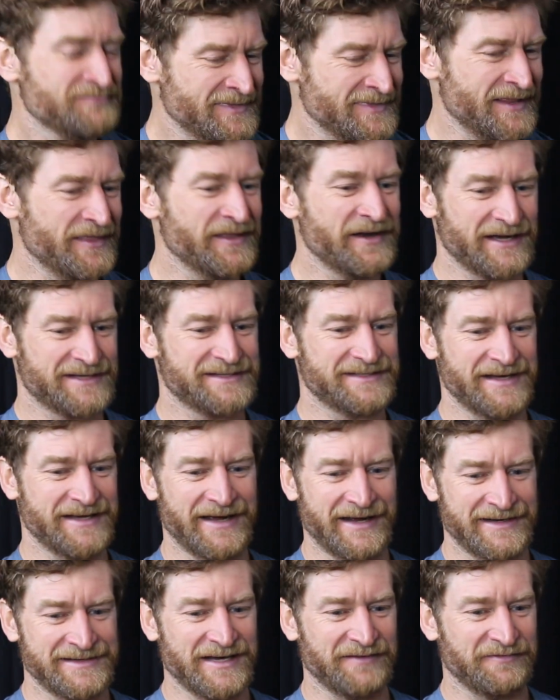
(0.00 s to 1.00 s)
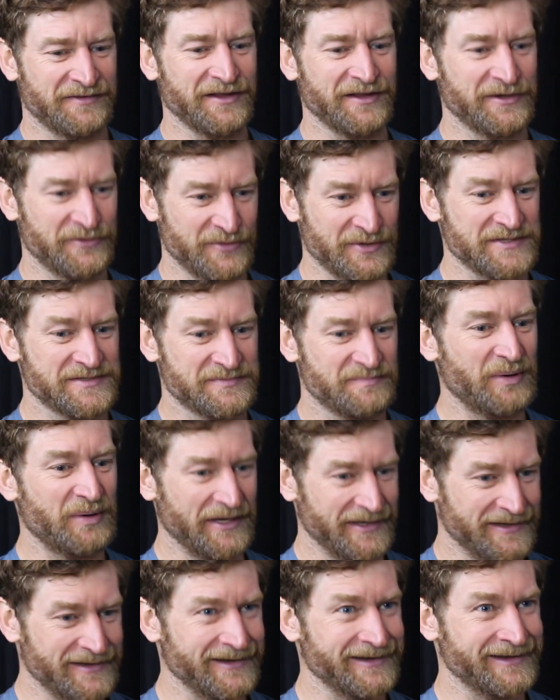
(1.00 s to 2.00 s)
And the next day, I definitely was
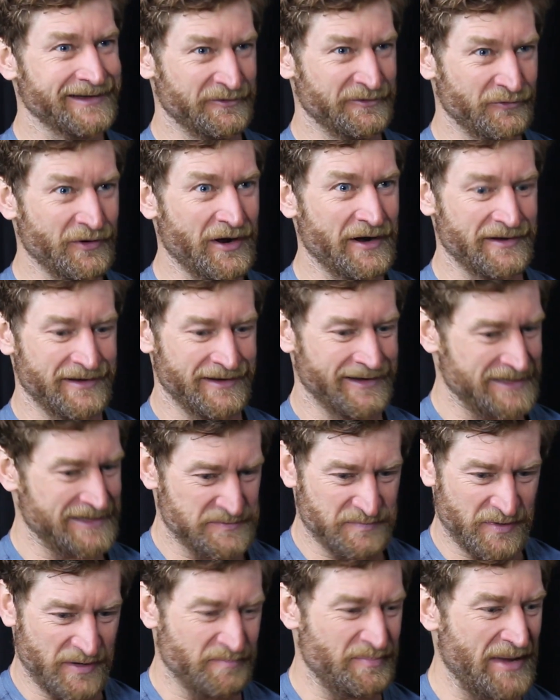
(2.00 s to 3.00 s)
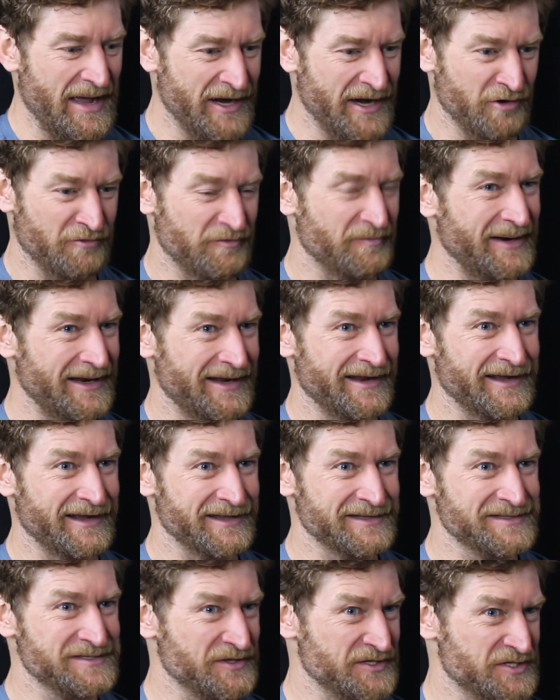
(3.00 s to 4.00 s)
biking and running. I just put a bag over my
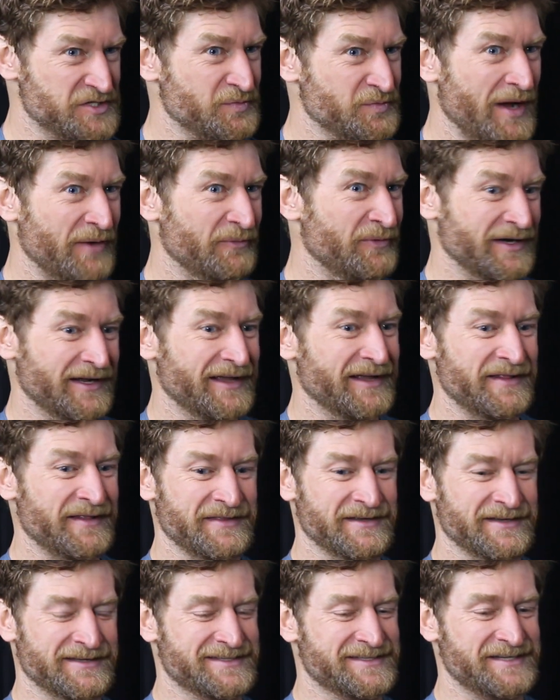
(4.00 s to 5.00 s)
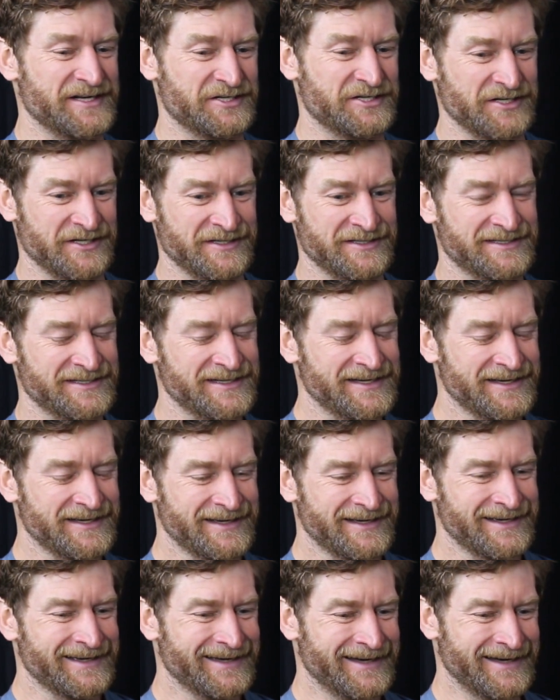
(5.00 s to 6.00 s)
hand so the sweat wouldn't get in the stitches.
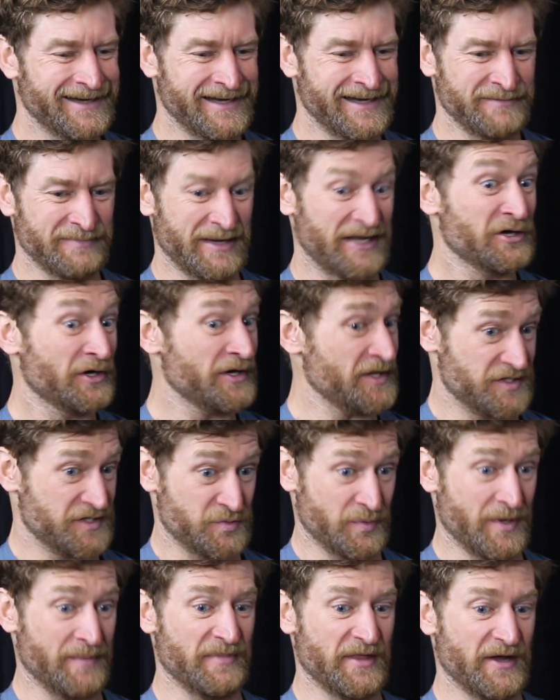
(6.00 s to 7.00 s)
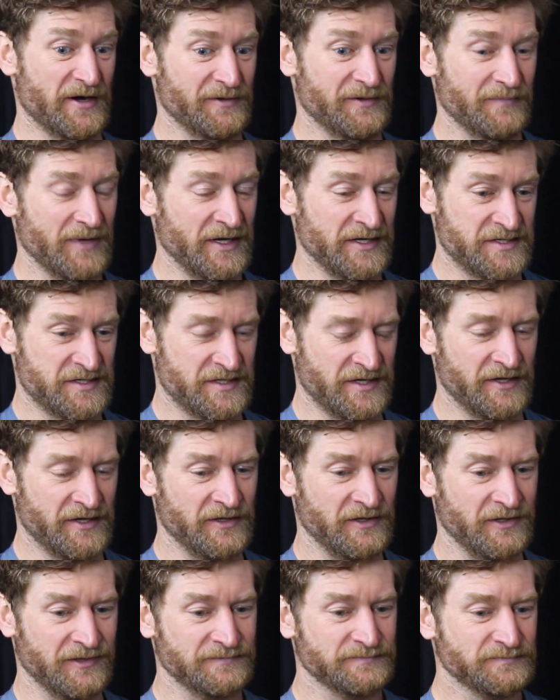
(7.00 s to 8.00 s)
Um, I couldn't swim though
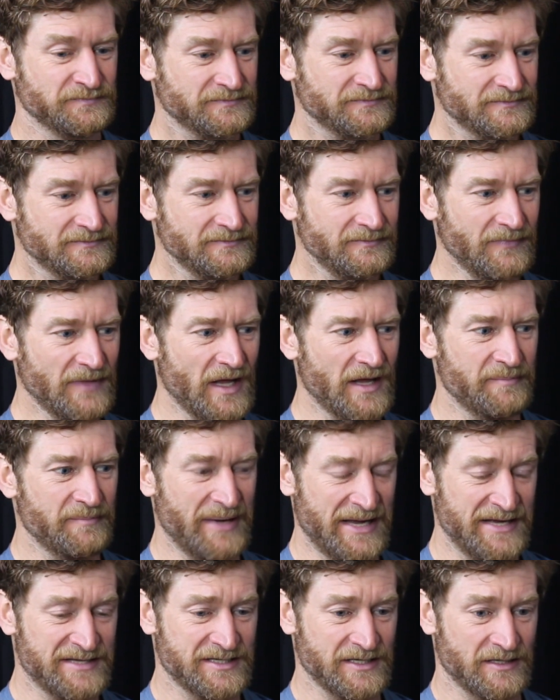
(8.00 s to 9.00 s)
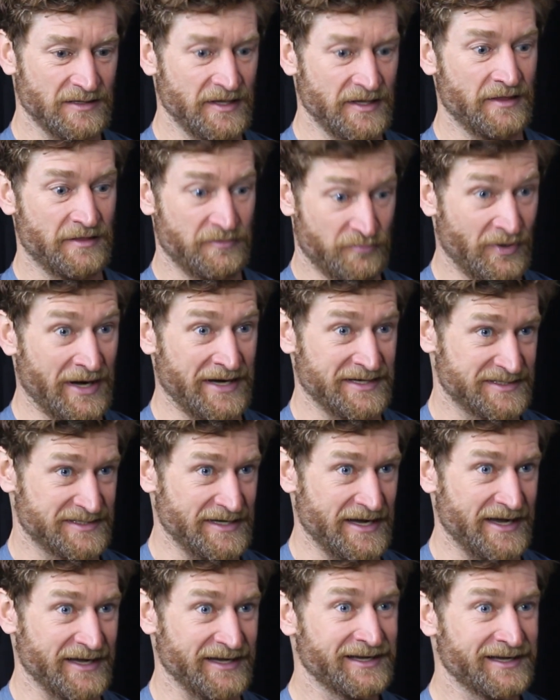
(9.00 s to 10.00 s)
until basically race
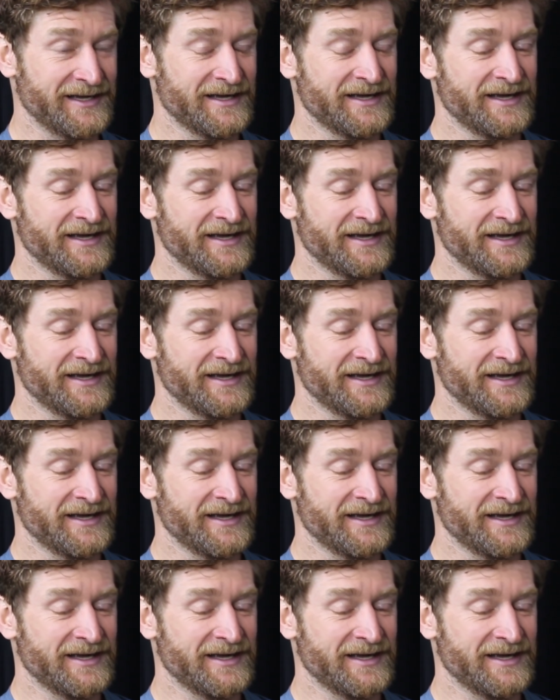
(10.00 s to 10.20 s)
day.